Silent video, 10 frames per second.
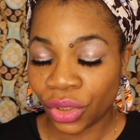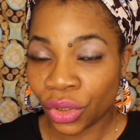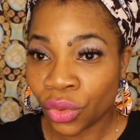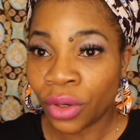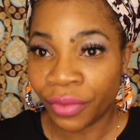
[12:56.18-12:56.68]

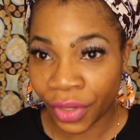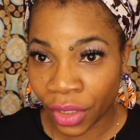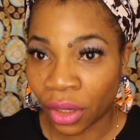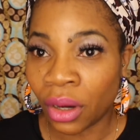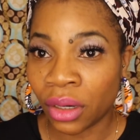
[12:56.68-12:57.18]
do a
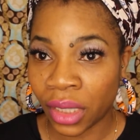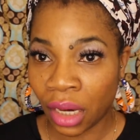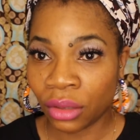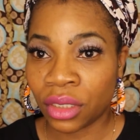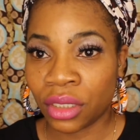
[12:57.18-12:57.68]
video on
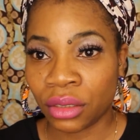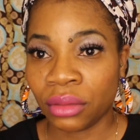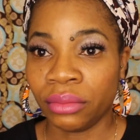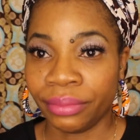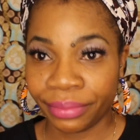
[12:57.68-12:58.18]
how to
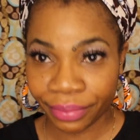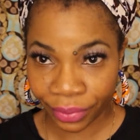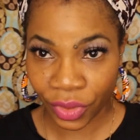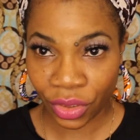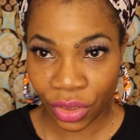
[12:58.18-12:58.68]

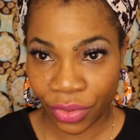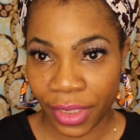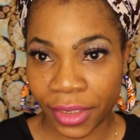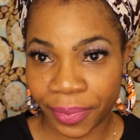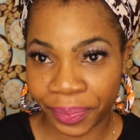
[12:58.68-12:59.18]
do
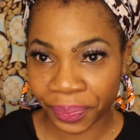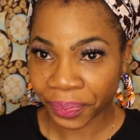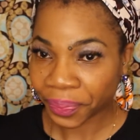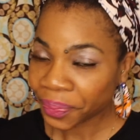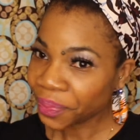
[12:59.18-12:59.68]
it.
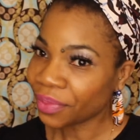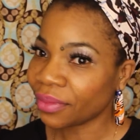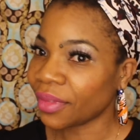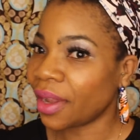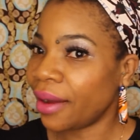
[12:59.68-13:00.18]

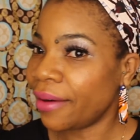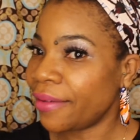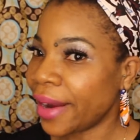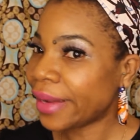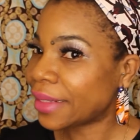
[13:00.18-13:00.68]
All
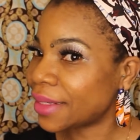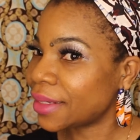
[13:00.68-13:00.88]
right,